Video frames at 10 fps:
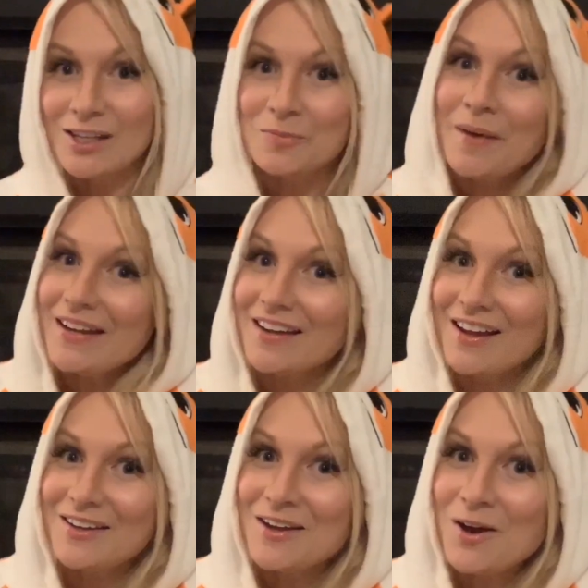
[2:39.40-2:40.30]
you might
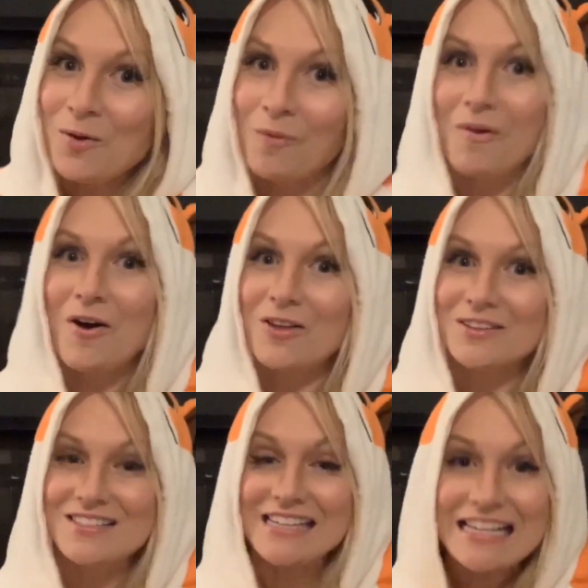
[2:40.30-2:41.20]
not know all
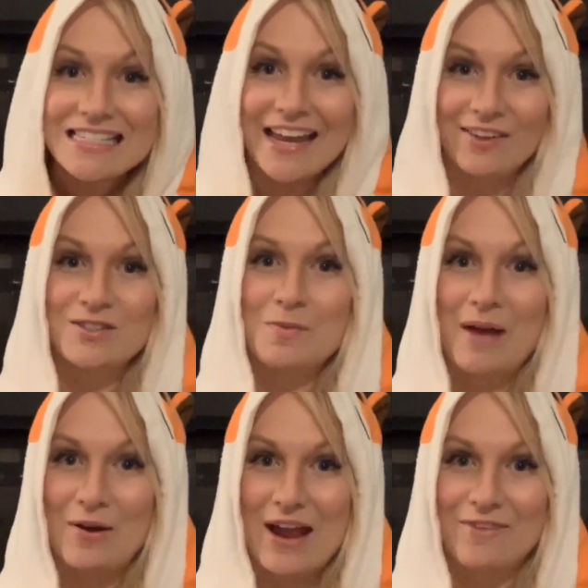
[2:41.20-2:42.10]
the details
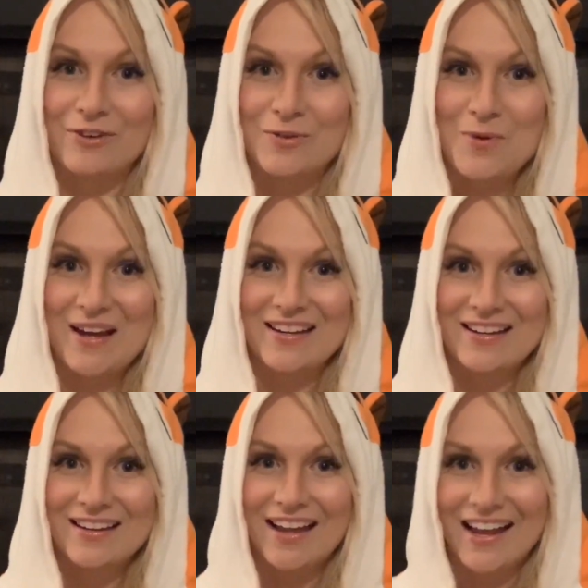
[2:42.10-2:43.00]
about everyone.
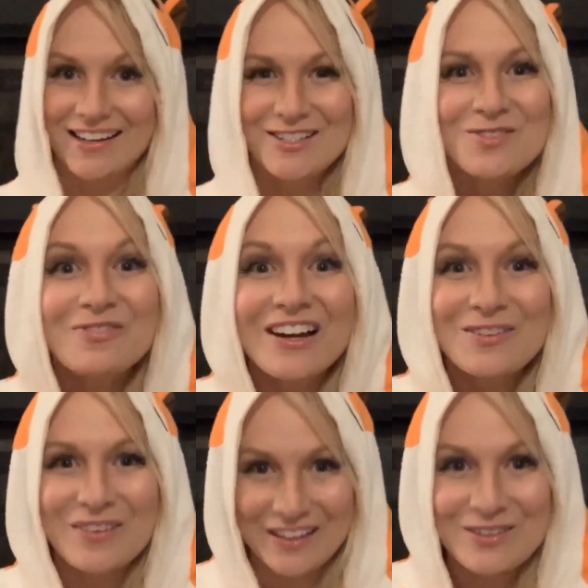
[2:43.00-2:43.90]
And it's
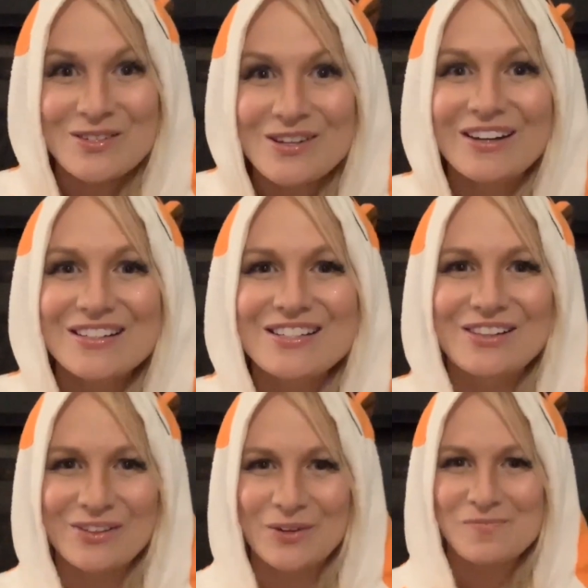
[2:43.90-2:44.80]
fun when you start to
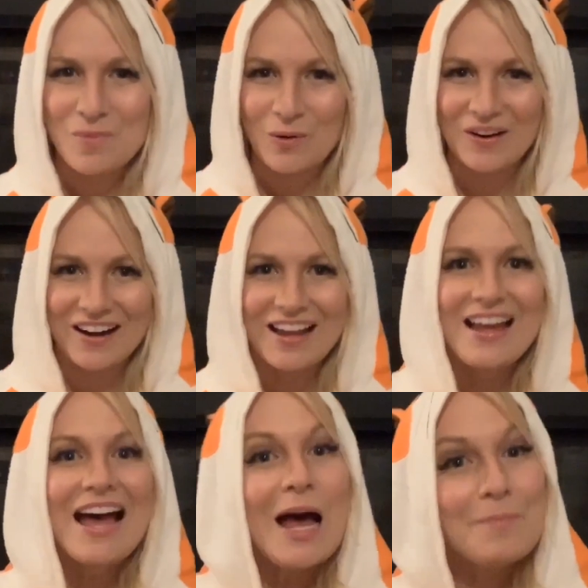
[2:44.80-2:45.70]
learn more
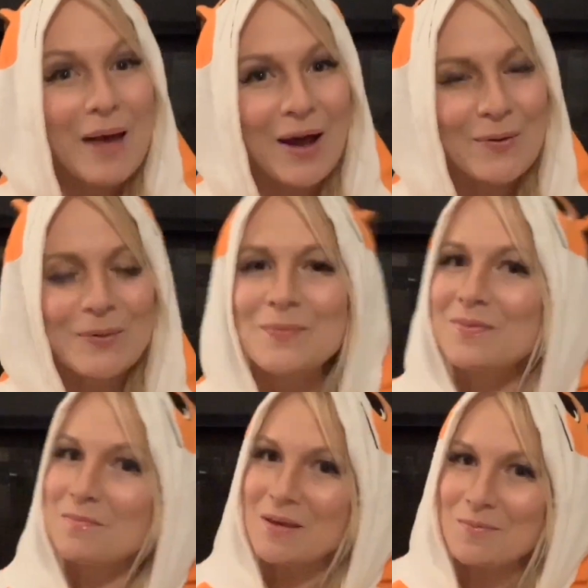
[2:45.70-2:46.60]
about
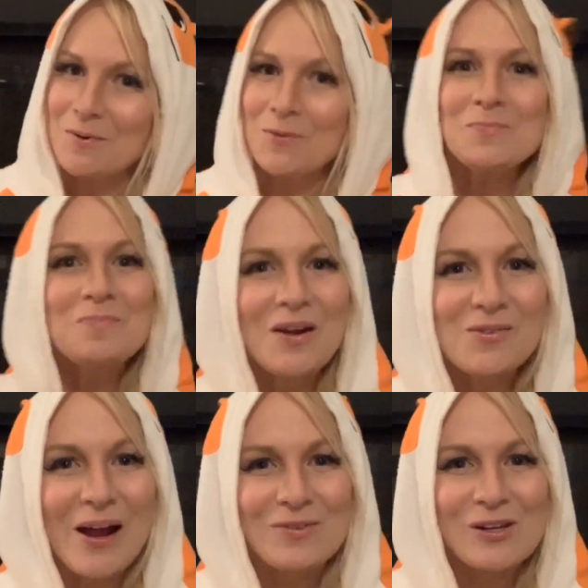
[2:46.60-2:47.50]
the people
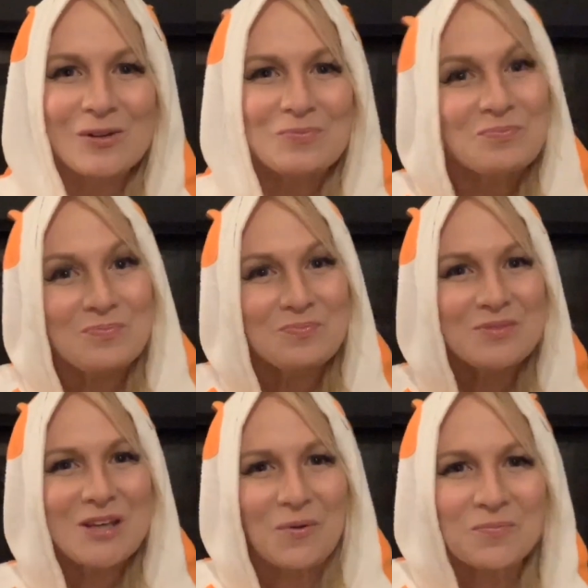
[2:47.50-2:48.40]
around you.
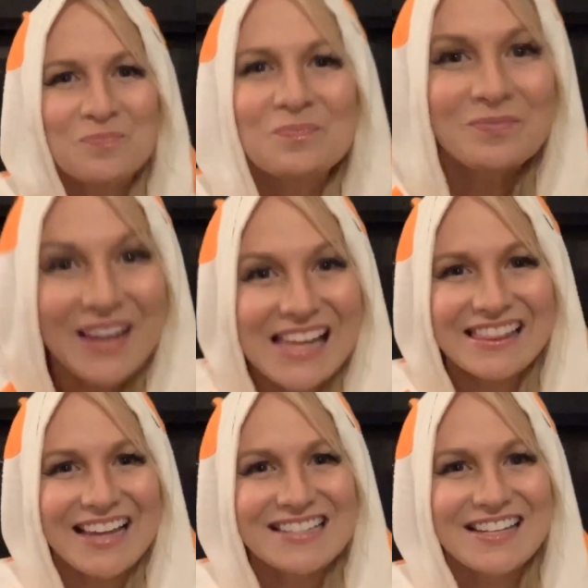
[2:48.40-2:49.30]
So
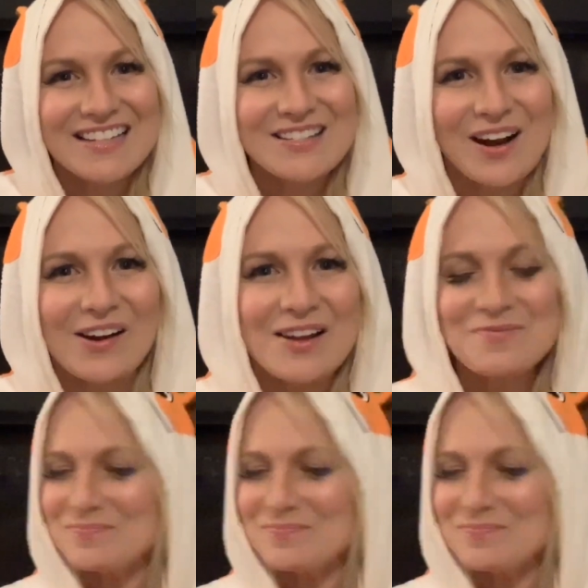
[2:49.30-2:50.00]
let's get started.